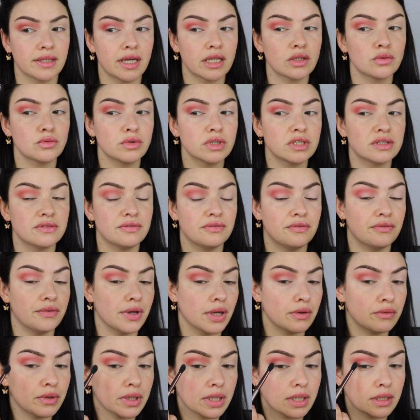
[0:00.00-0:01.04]
that was
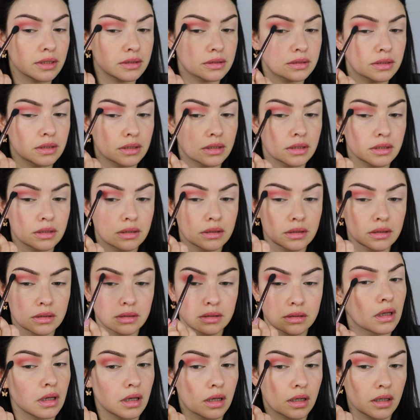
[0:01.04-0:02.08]
very easy
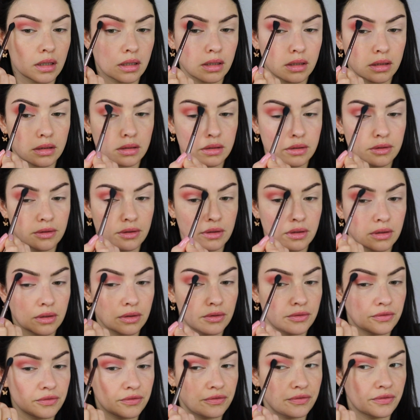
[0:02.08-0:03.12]
and
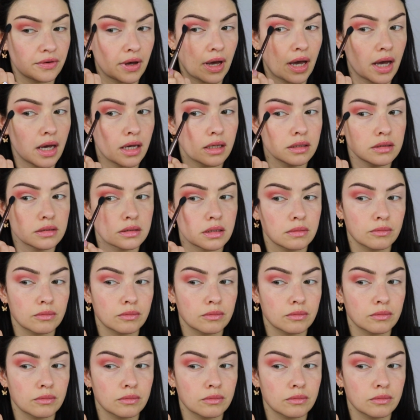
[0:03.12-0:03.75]
fast.